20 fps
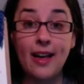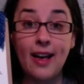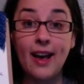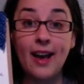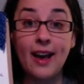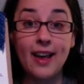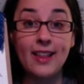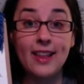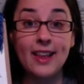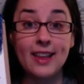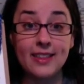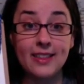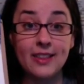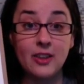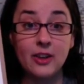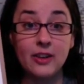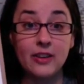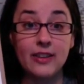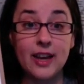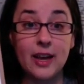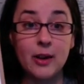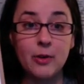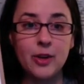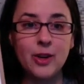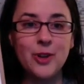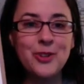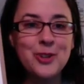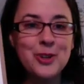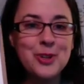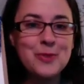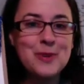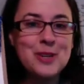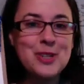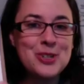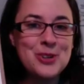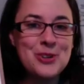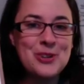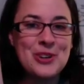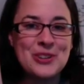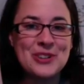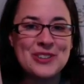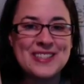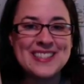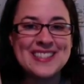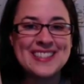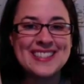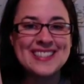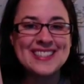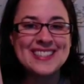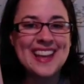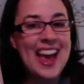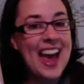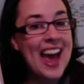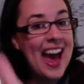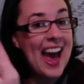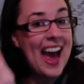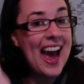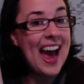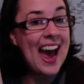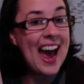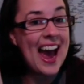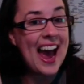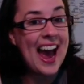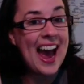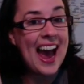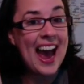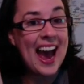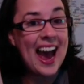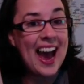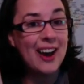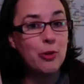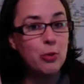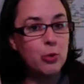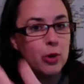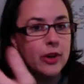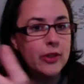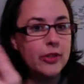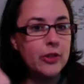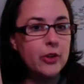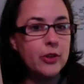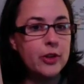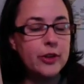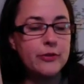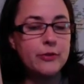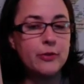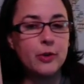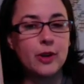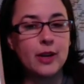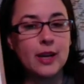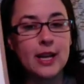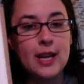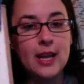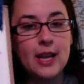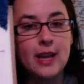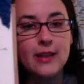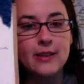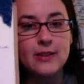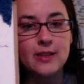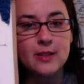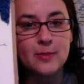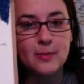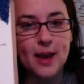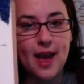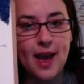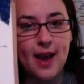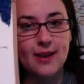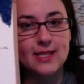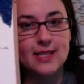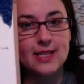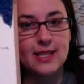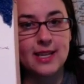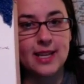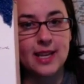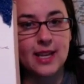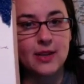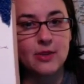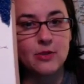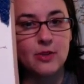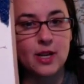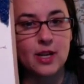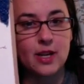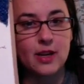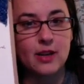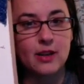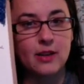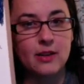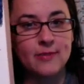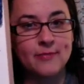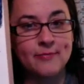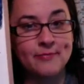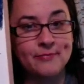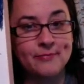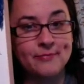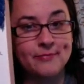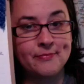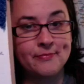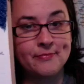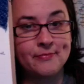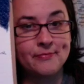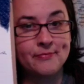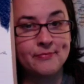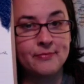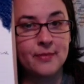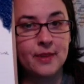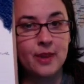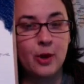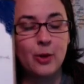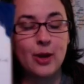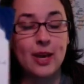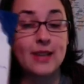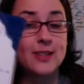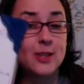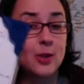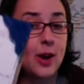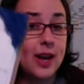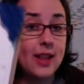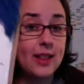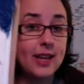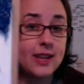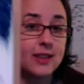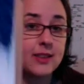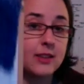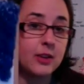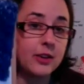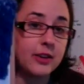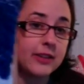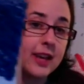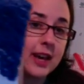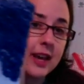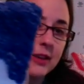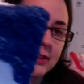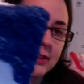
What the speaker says: I like the look of that one. Oh, there's my show notes. 134. This is my excellent handwriting. Okay, so I like the look of that,